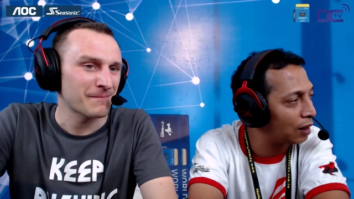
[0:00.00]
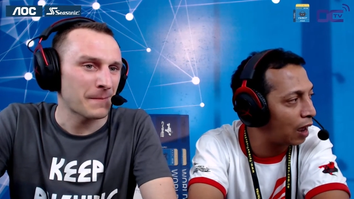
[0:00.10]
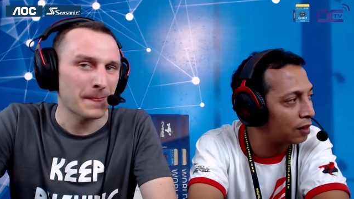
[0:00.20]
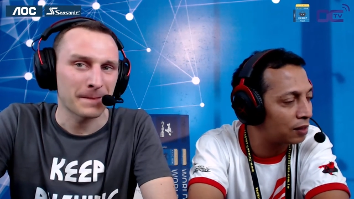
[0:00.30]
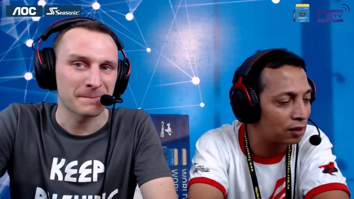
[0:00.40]
Speaker 1: today
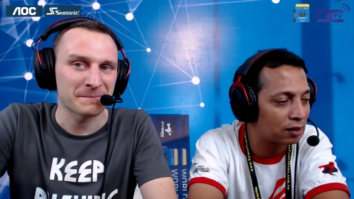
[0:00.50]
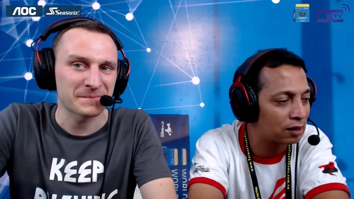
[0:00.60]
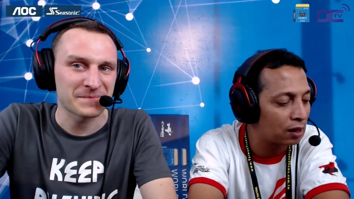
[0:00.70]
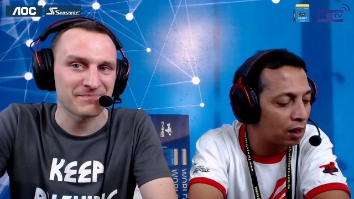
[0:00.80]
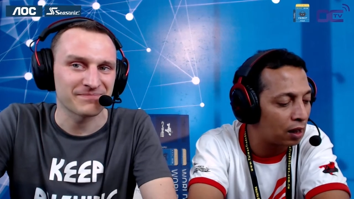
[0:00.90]
i
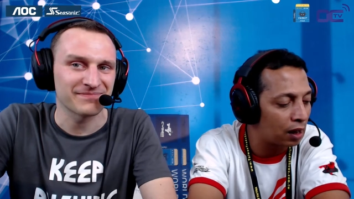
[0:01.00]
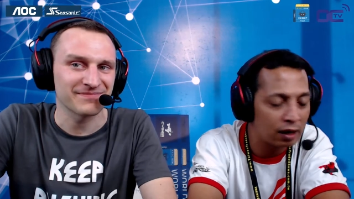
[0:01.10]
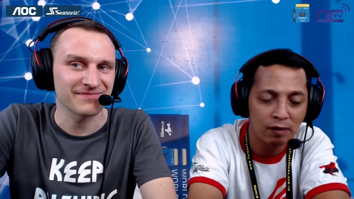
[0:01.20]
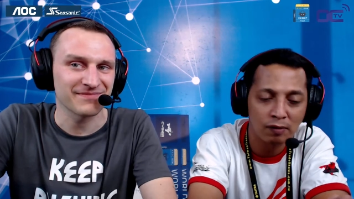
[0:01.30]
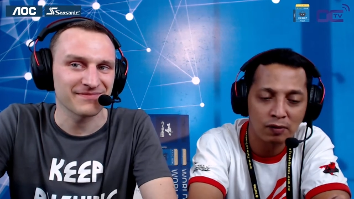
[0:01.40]
just
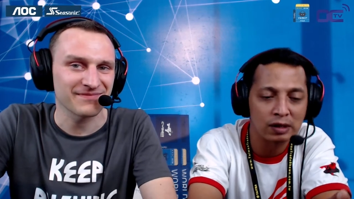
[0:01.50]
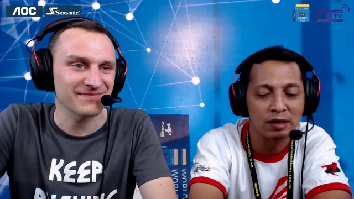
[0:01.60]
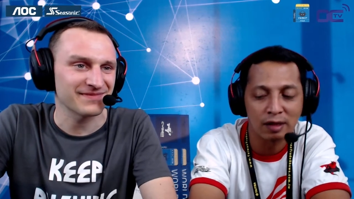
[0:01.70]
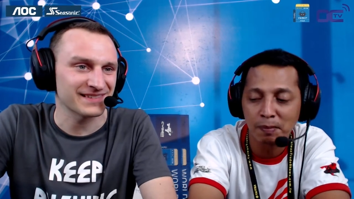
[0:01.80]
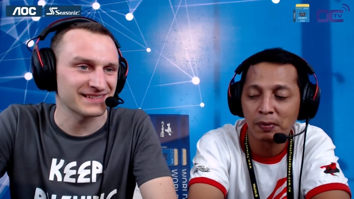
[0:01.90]
running with
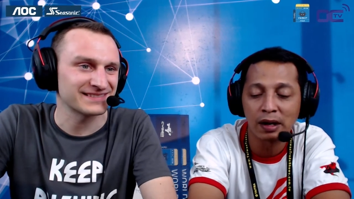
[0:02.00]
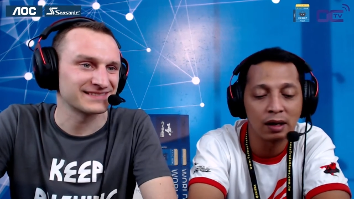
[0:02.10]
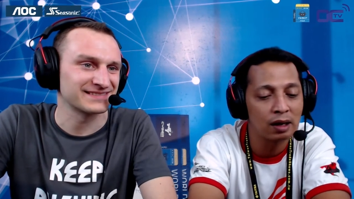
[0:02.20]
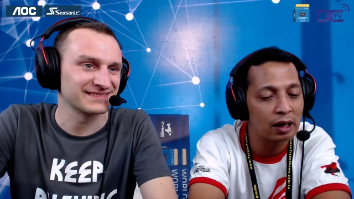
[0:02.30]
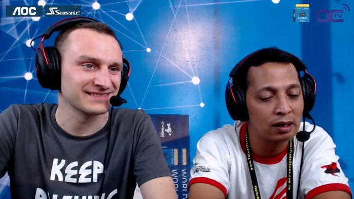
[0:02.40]
a
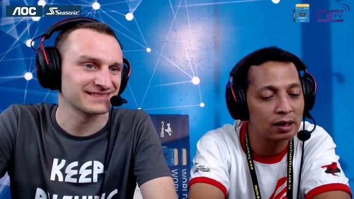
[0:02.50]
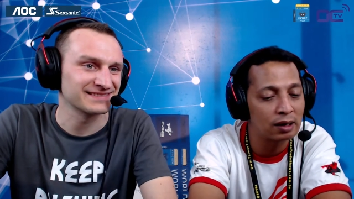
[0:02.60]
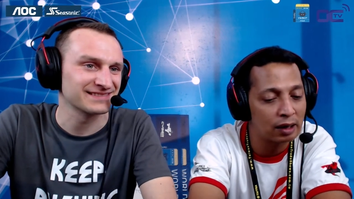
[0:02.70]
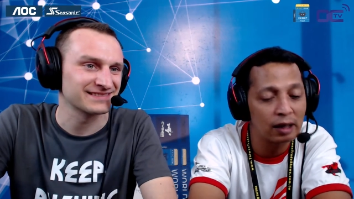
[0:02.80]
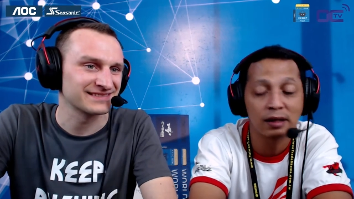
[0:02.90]
simple and
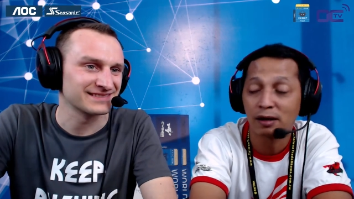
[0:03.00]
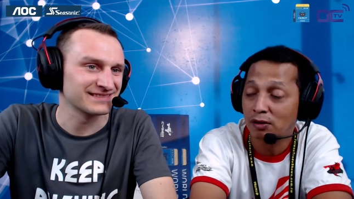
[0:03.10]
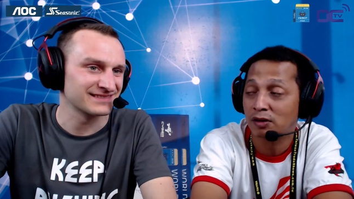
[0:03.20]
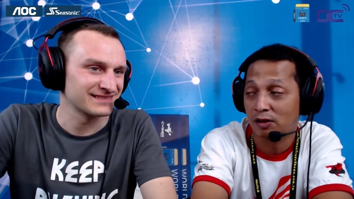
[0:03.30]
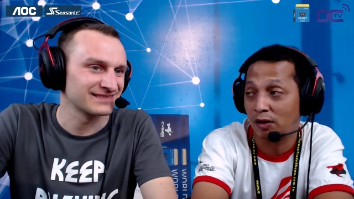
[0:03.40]
getting
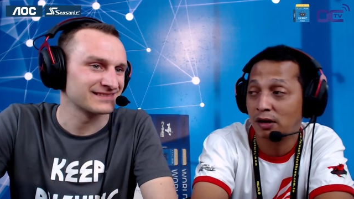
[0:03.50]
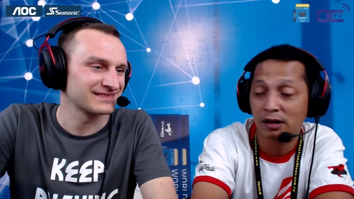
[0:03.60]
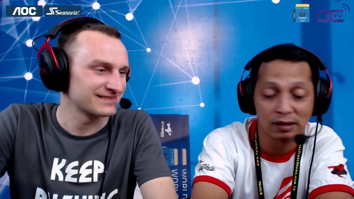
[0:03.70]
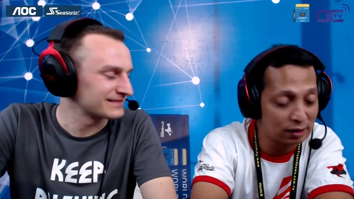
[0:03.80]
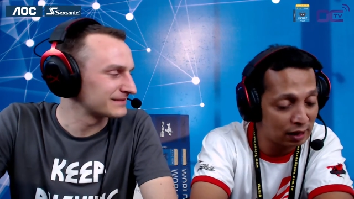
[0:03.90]
good
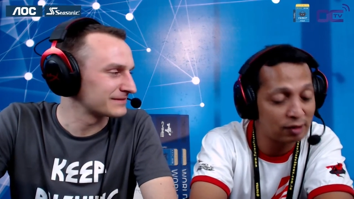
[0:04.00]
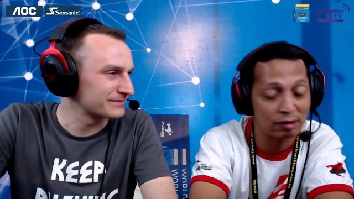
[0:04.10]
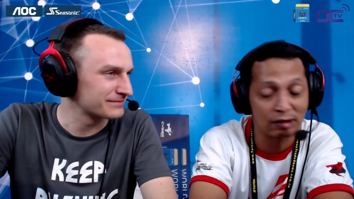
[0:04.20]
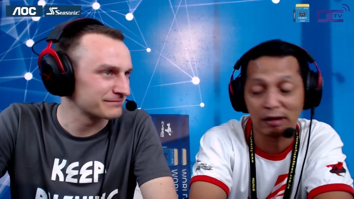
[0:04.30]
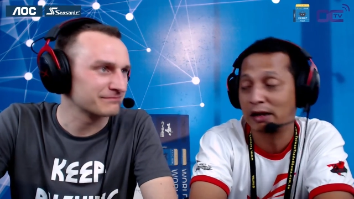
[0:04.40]
score
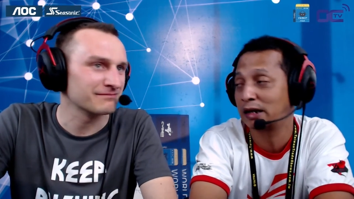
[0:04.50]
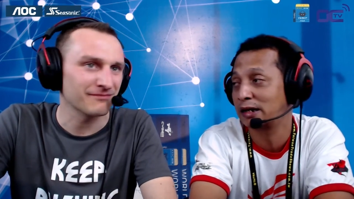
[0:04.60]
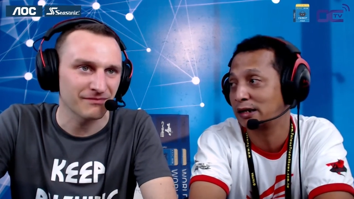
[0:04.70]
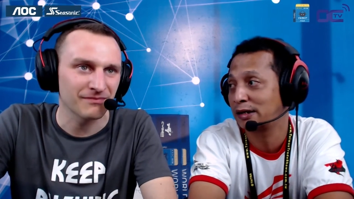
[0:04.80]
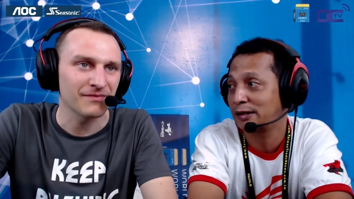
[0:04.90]
that's all
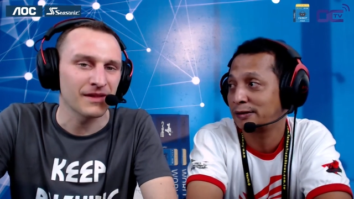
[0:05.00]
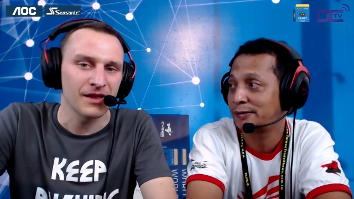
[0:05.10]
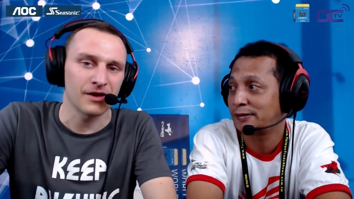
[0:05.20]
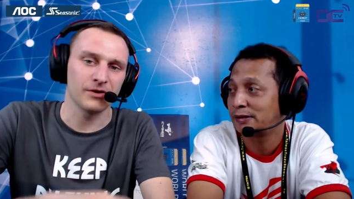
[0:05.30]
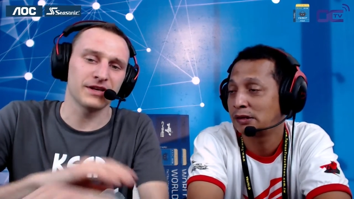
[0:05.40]

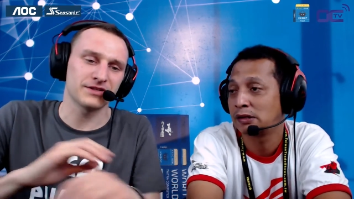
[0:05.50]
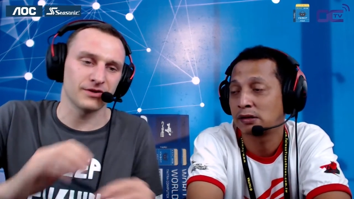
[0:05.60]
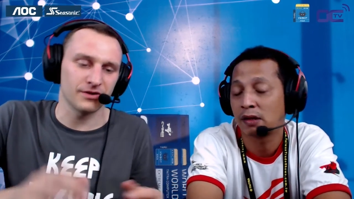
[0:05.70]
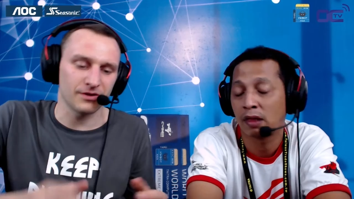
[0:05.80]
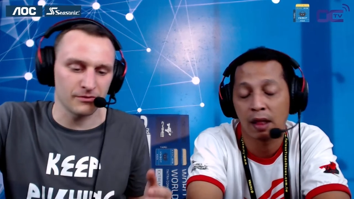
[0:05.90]
Speaker 2: okay
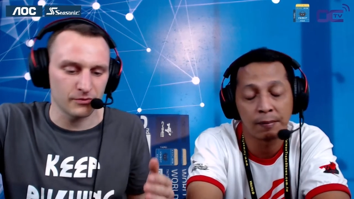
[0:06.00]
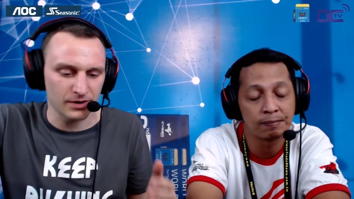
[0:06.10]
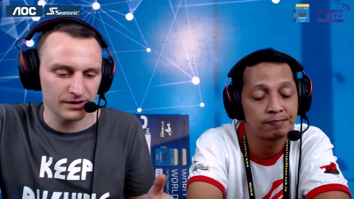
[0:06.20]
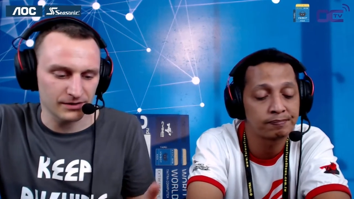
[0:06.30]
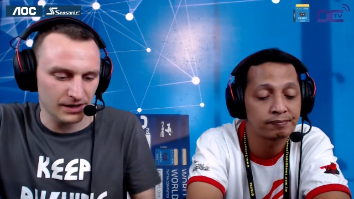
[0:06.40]
so yeah,
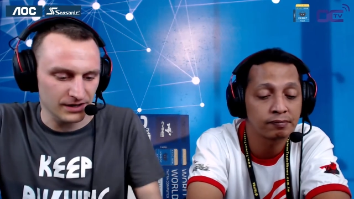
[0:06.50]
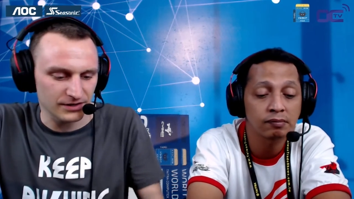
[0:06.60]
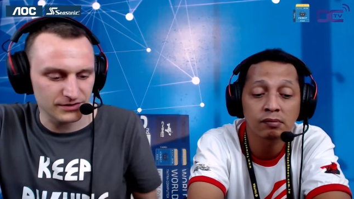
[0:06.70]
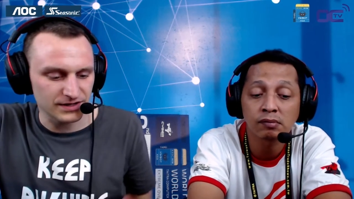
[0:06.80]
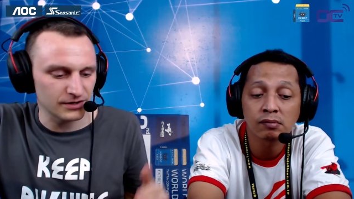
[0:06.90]
we're
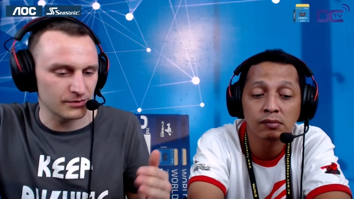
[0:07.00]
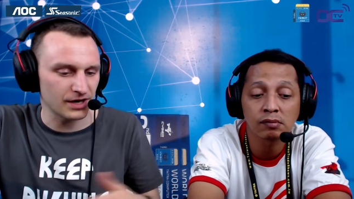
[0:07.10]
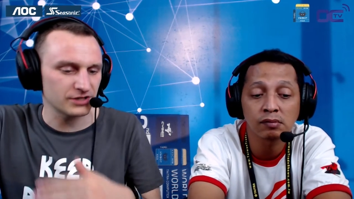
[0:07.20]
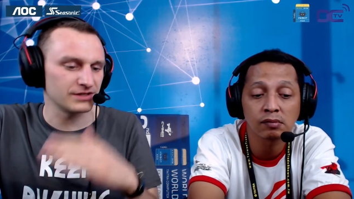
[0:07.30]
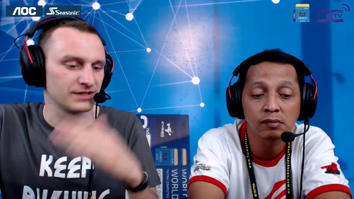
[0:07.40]
as you say you
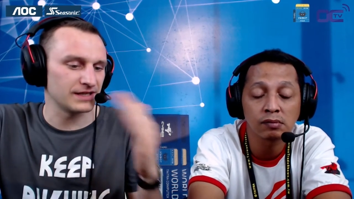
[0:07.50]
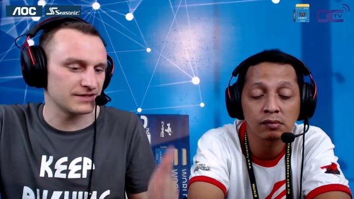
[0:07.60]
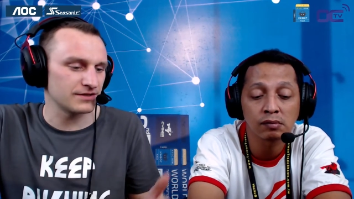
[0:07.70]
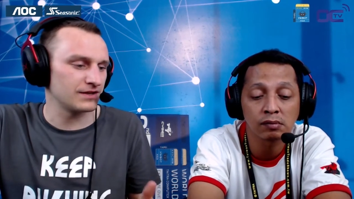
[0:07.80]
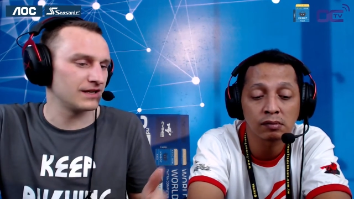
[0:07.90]
were actually
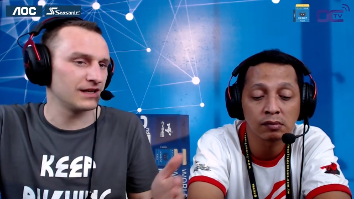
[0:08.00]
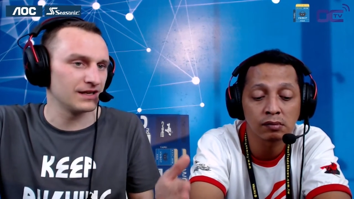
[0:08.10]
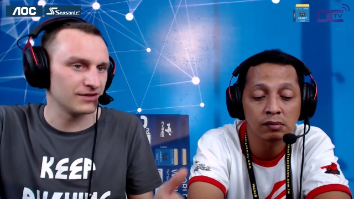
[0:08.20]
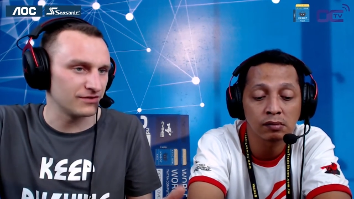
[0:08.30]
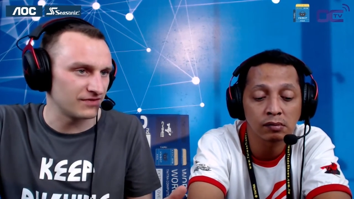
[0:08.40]
yesterday
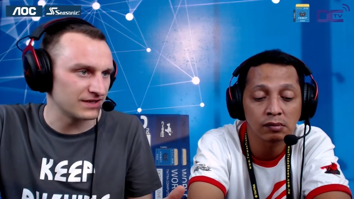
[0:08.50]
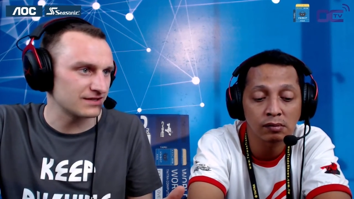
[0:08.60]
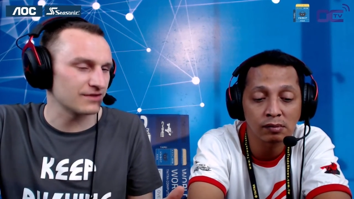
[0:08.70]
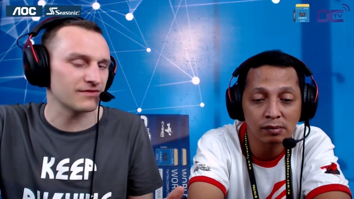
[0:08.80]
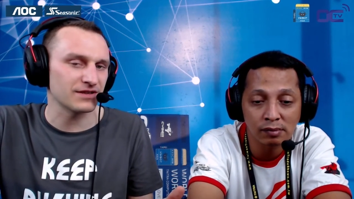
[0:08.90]
in the
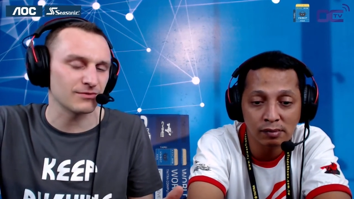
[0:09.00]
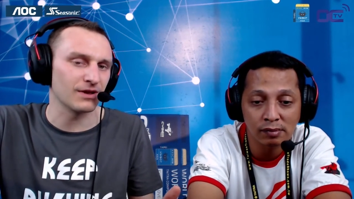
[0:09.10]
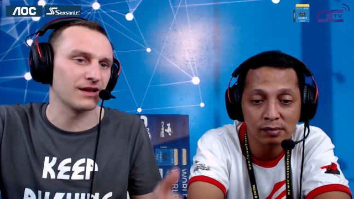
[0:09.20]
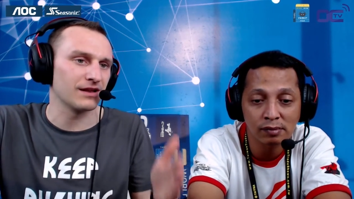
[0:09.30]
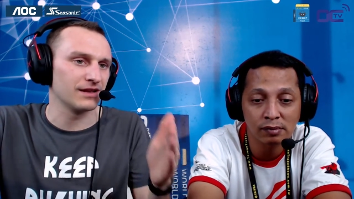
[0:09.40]
face off as
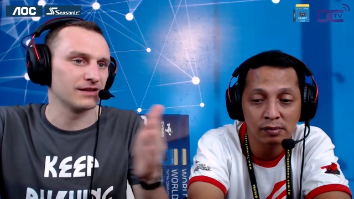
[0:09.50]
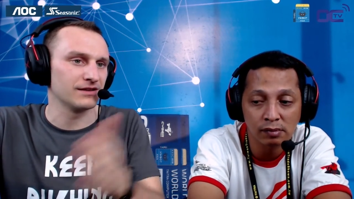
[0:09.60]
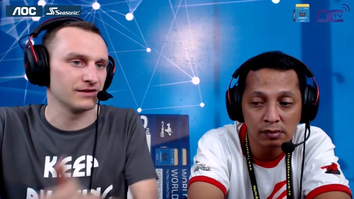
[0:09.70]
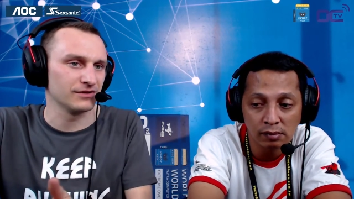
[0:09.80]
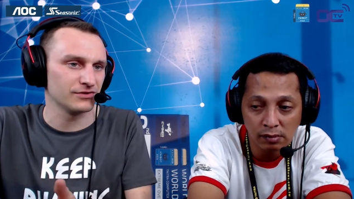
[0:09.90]
well
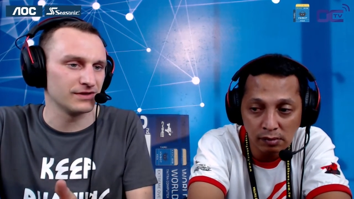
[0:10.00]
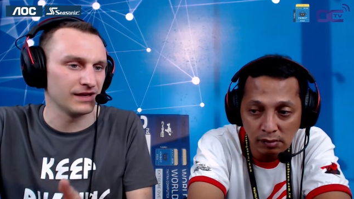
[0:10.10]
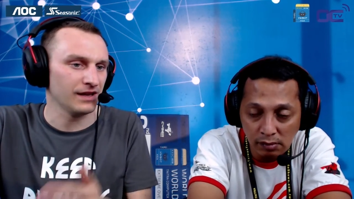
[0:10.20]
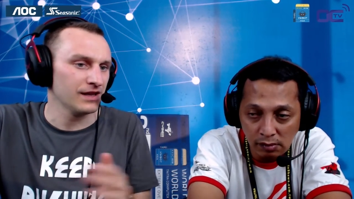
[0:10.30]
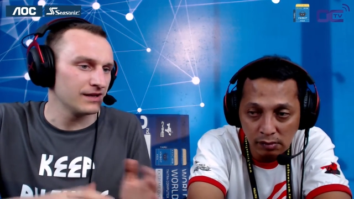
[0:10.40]
and uh,
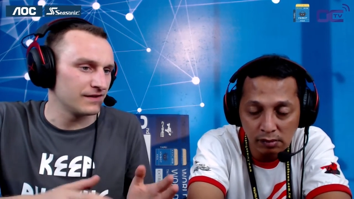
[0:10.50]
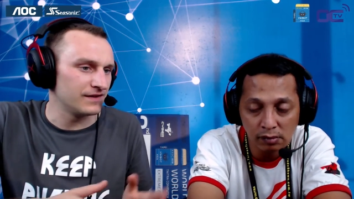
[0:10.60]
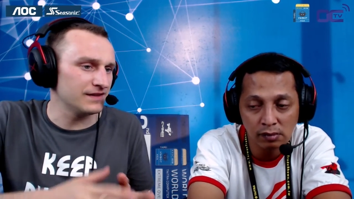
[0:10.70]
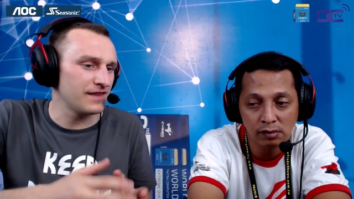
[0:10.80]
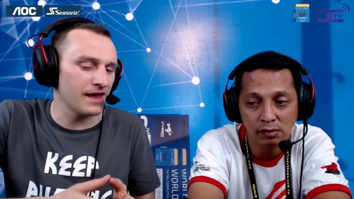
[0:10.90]
today
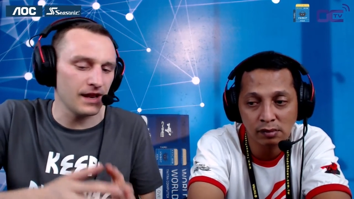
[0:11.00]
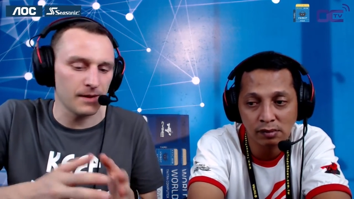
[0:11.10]
did